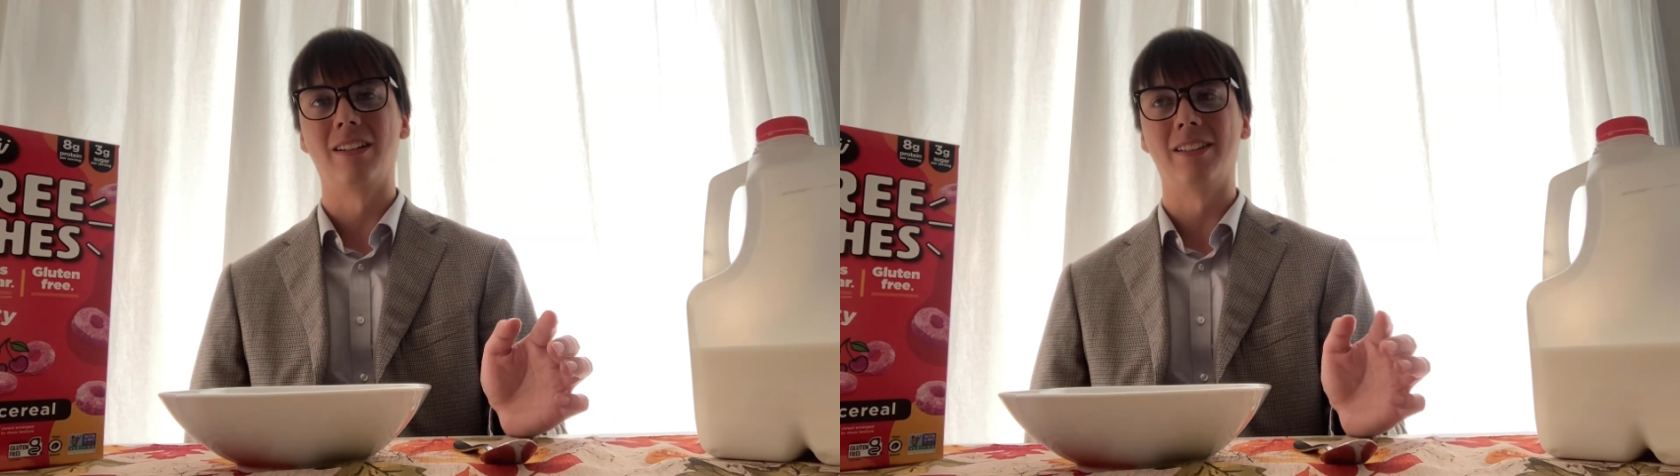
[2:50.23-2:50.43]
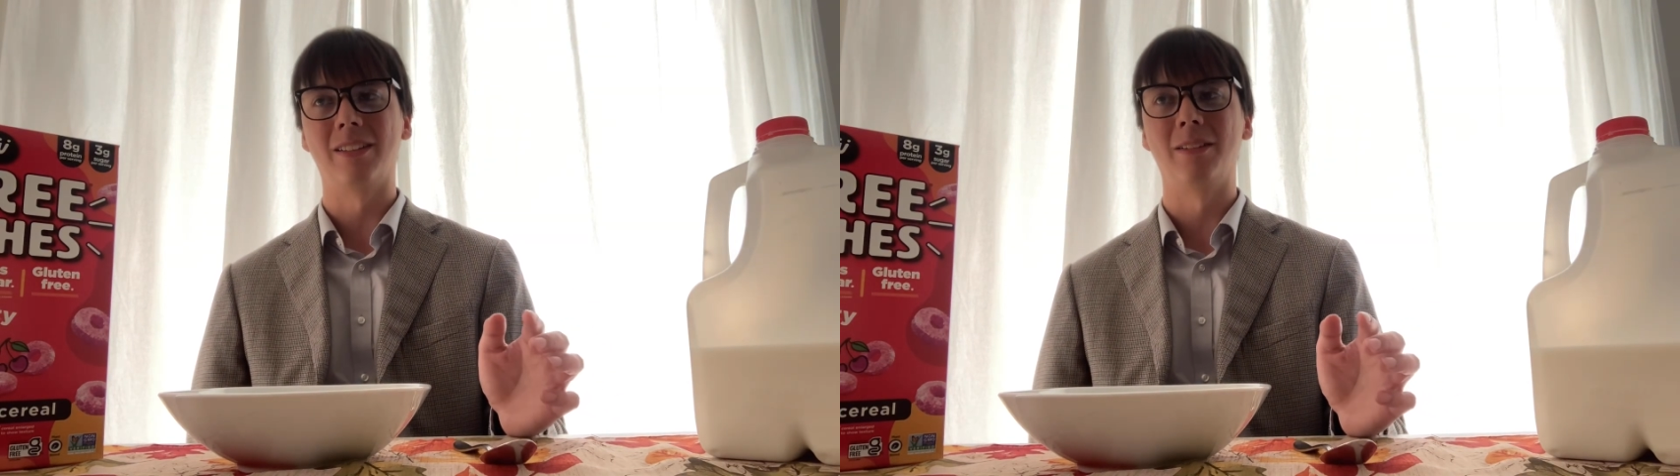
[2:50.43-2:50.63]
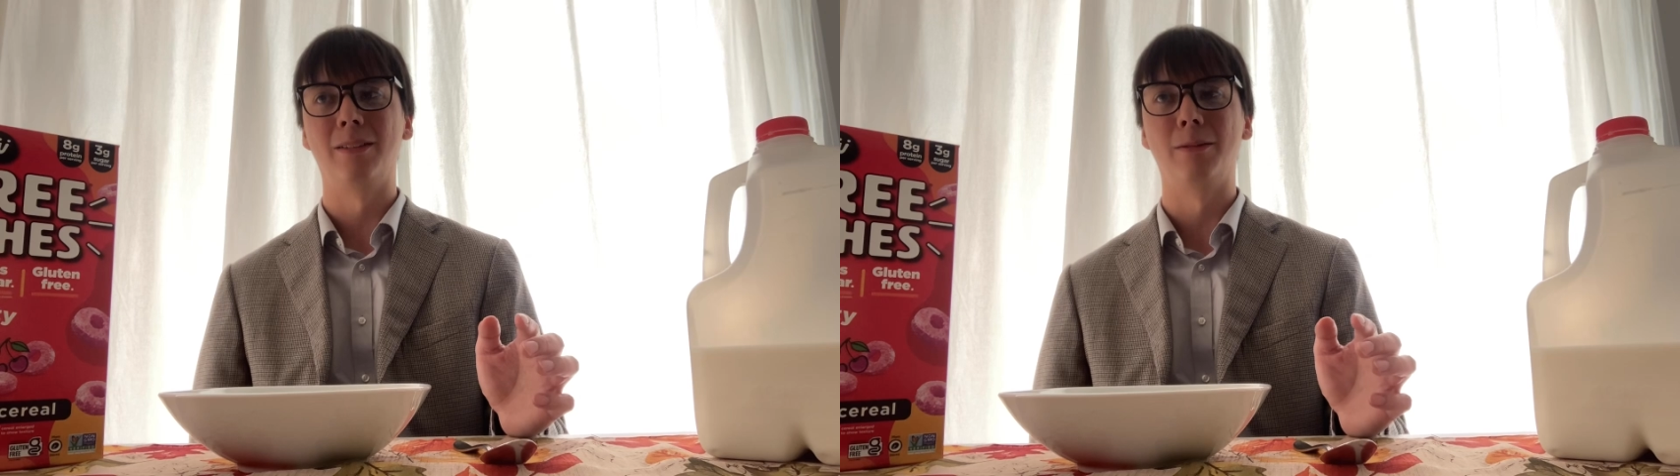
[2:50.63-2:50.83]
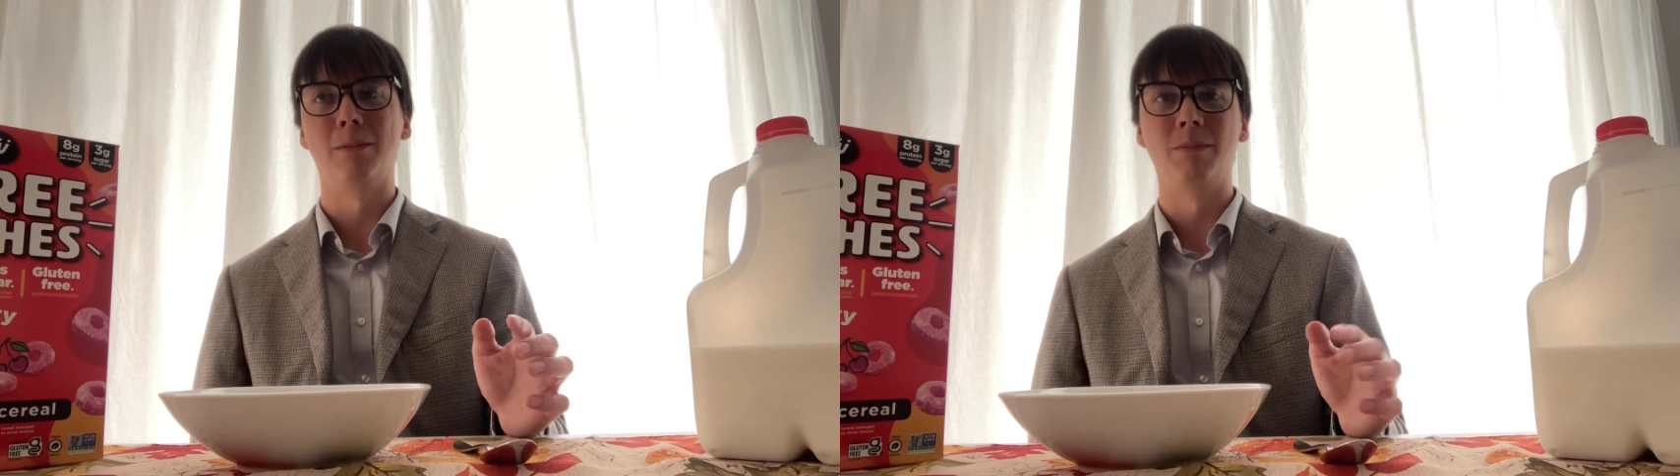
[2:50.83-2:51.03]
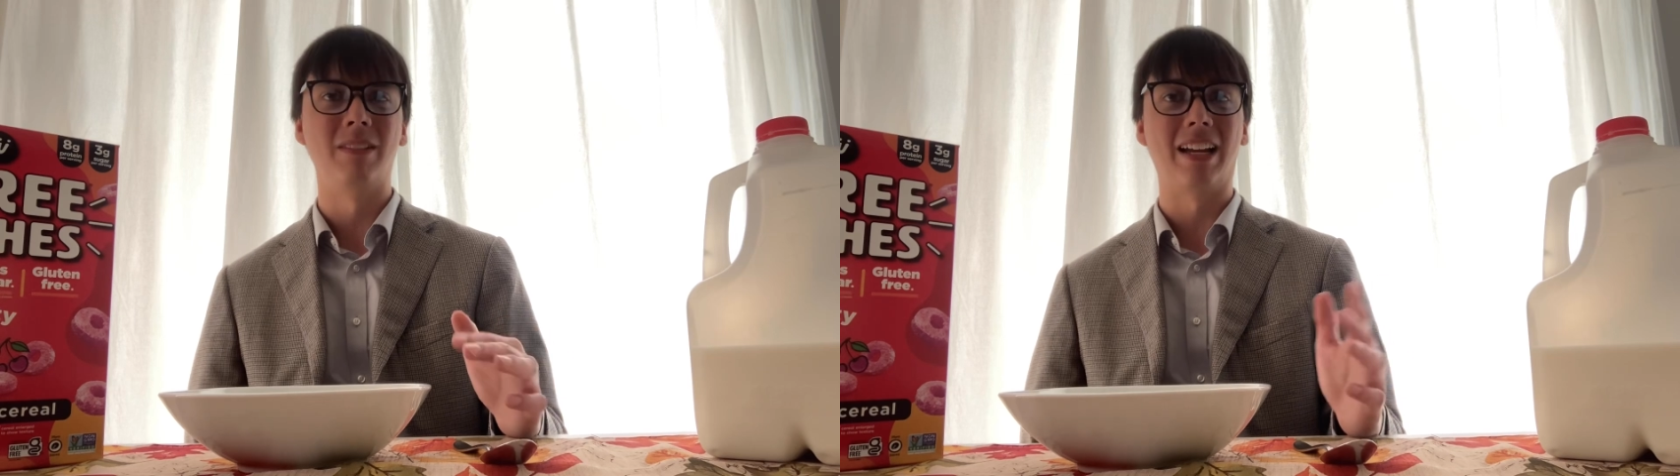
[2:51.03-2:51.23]

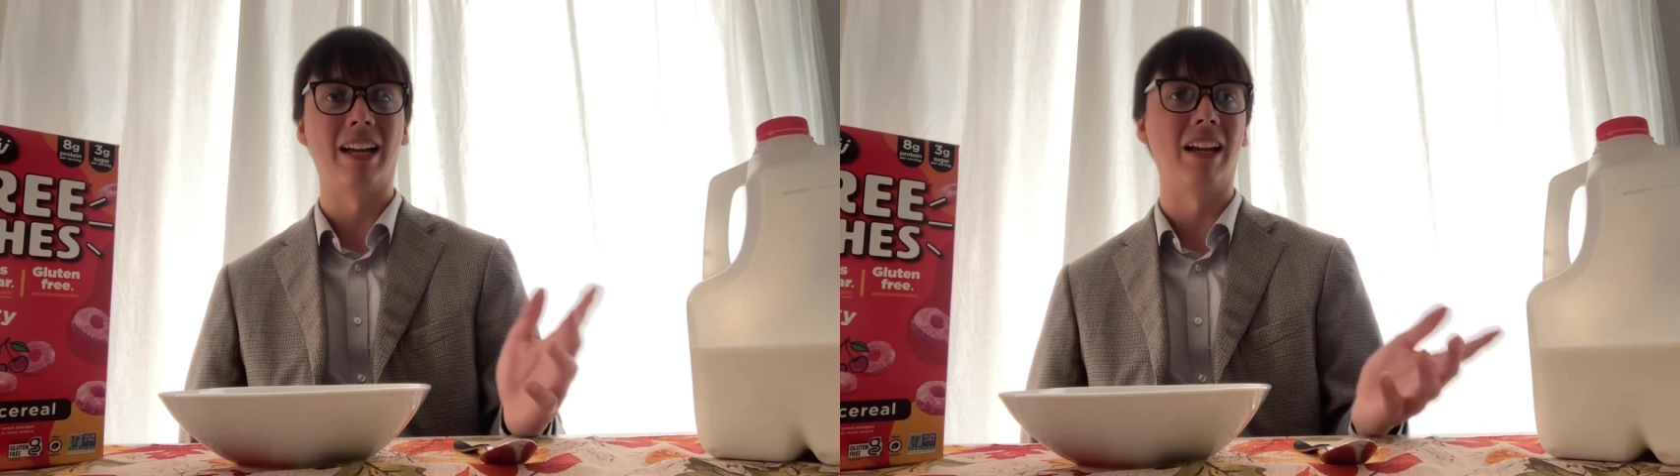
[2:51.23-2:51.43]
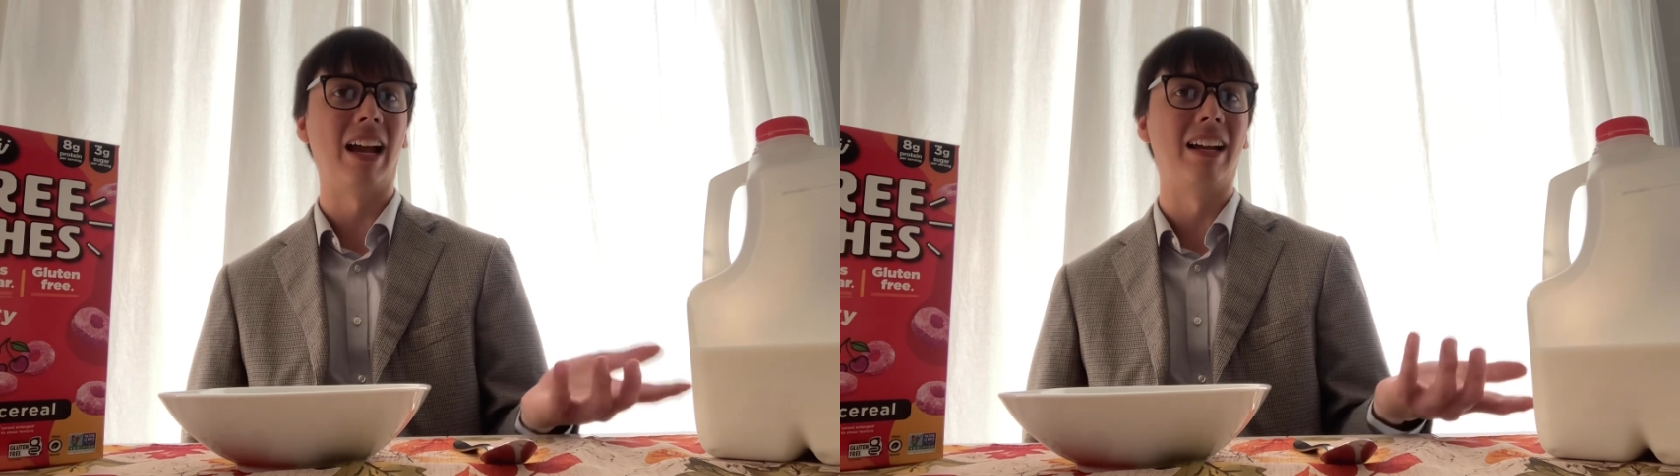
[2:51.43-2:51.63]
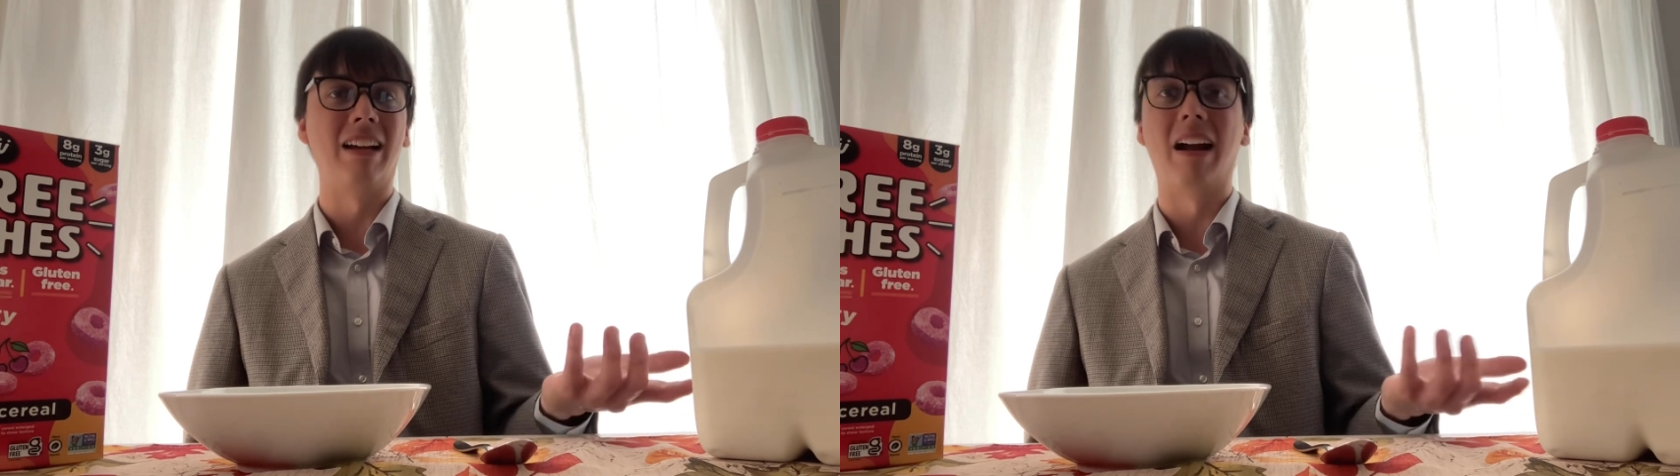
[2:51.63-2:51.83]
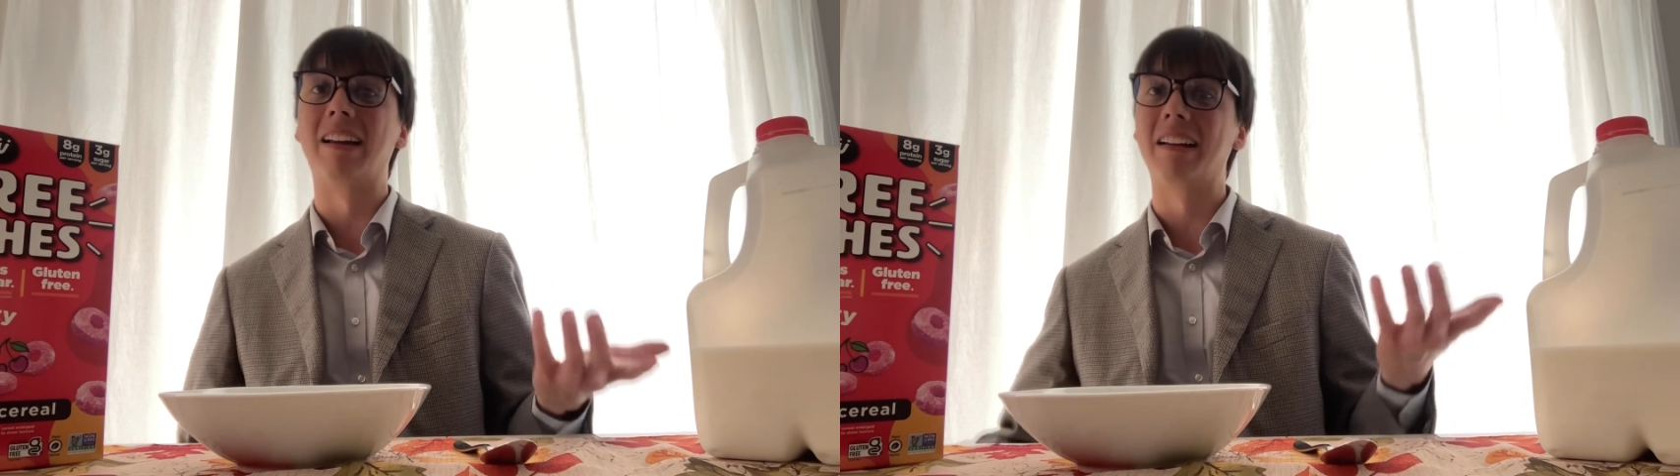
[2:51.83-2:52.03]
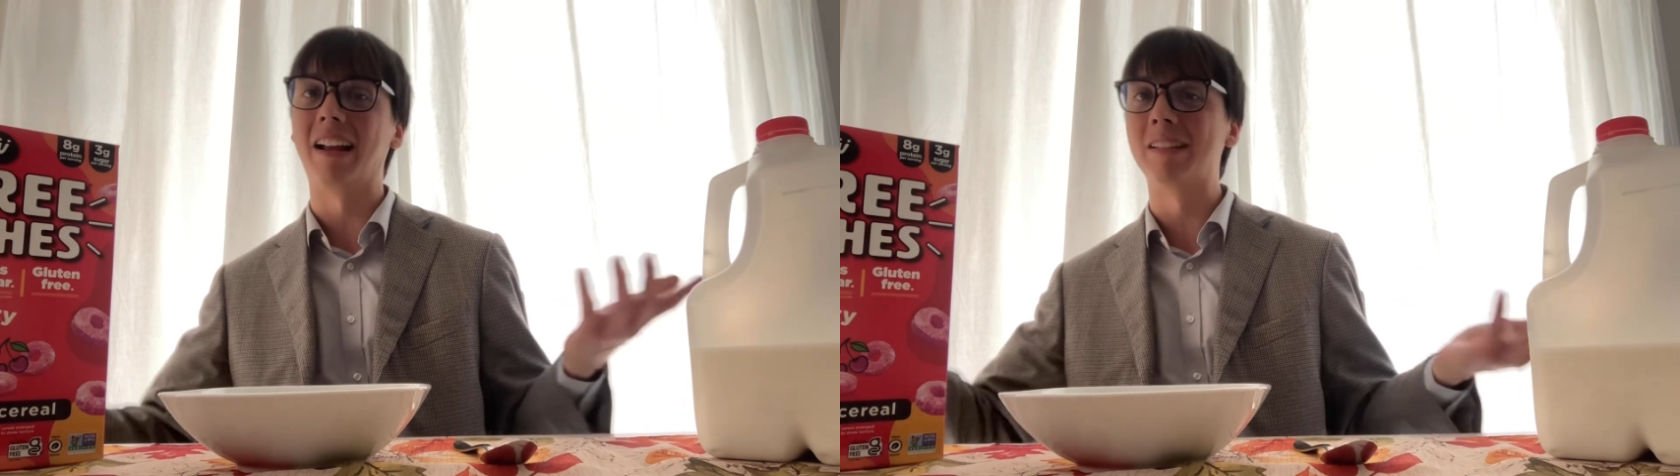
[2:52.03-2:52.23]
So I
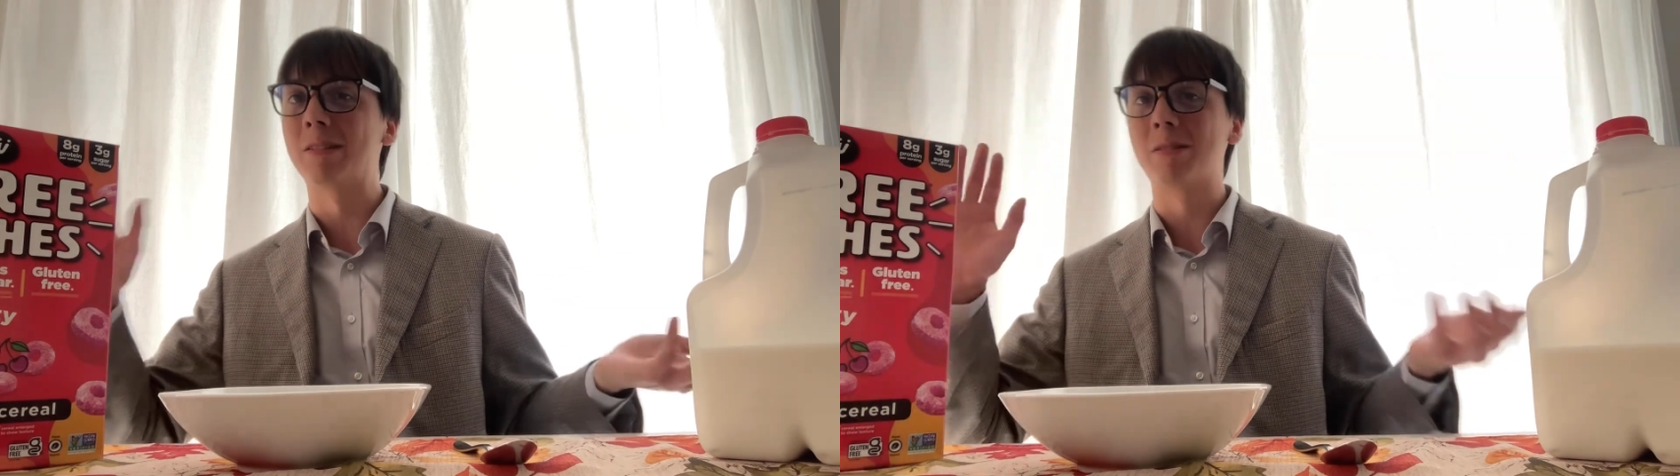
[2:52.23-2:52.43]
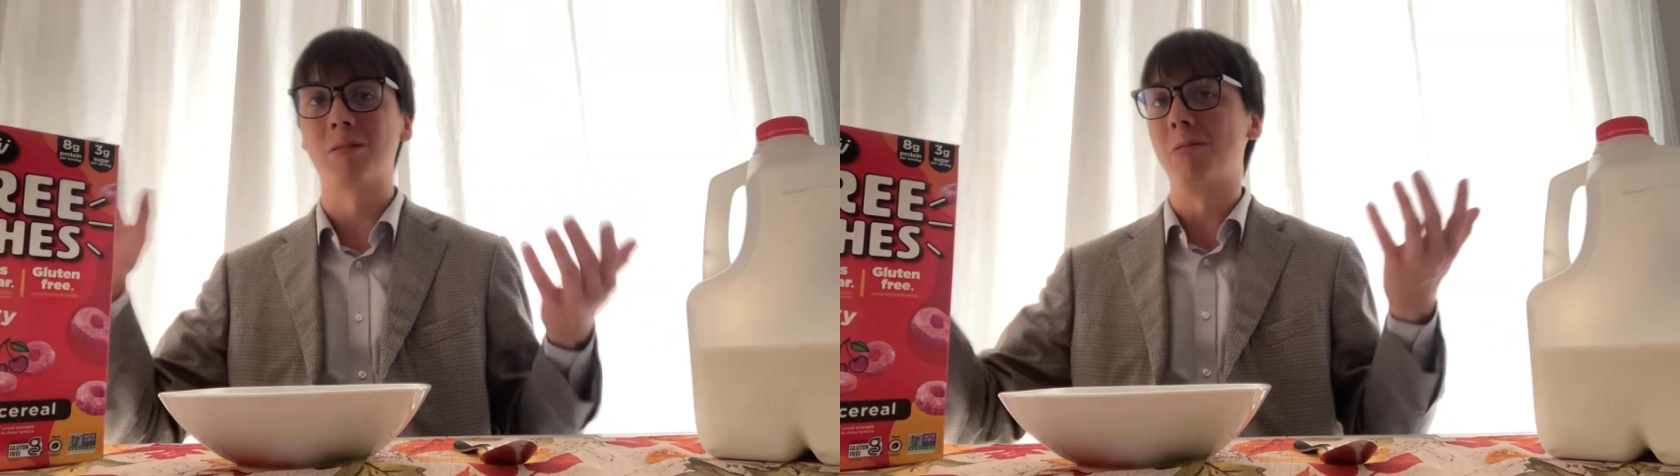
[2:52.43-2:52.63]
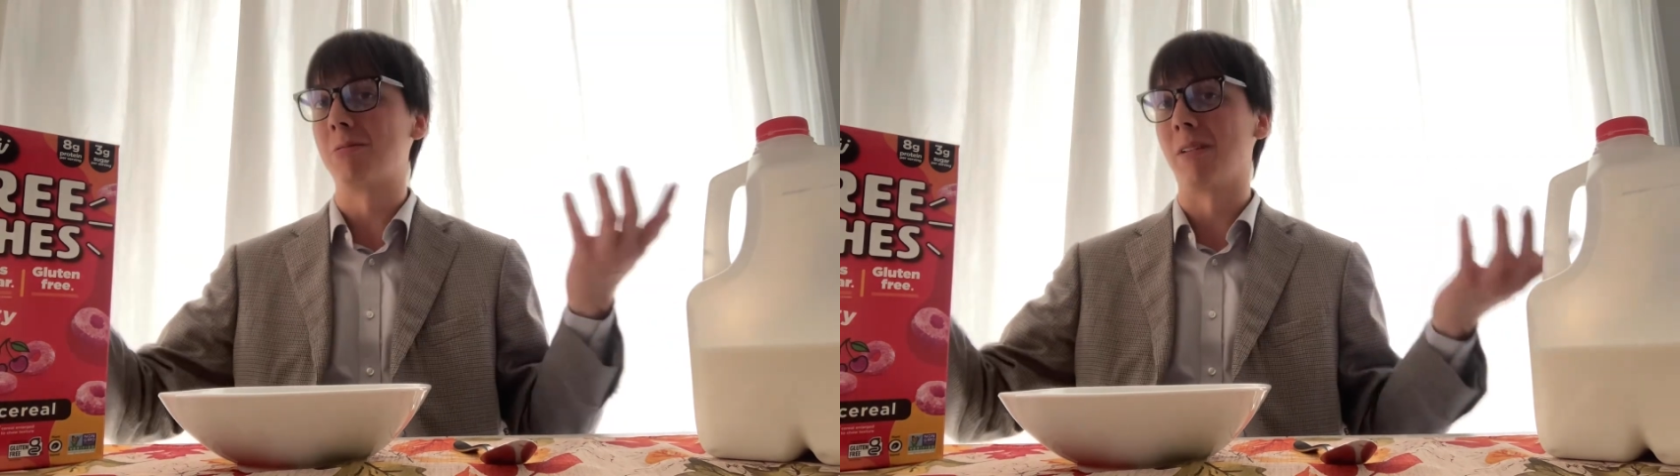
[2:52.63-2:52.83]
guess